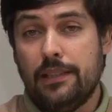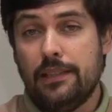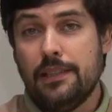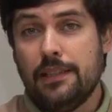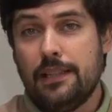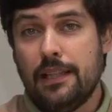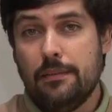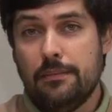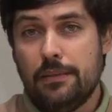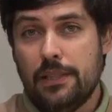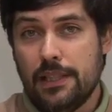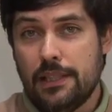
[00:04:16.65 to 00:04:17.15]
It's the
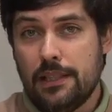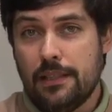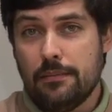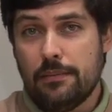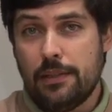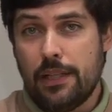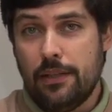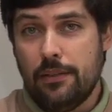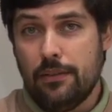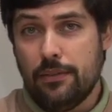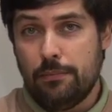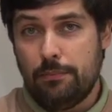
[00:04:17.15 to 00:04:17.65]
same
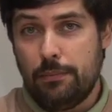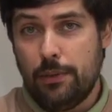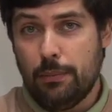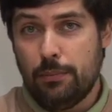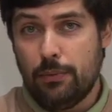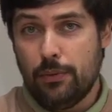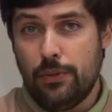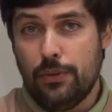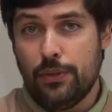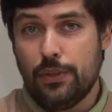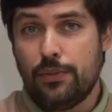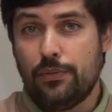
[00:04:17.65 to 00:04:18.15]
system that
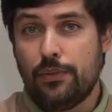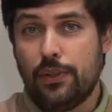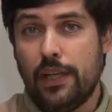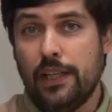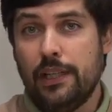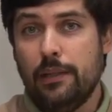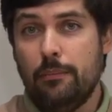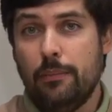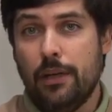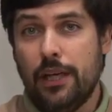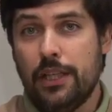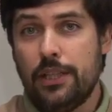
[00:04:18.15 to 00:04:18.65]
people use for
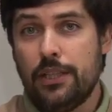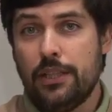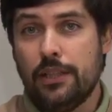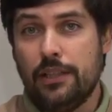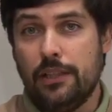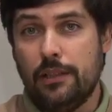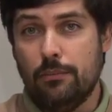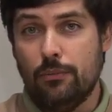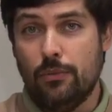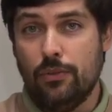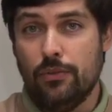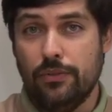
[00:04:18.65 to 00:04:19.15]

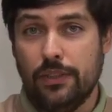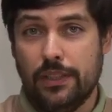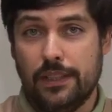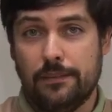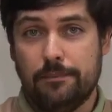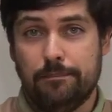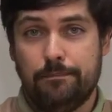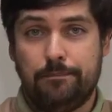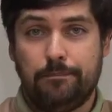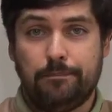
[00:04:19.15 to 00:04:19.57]
animation and movies.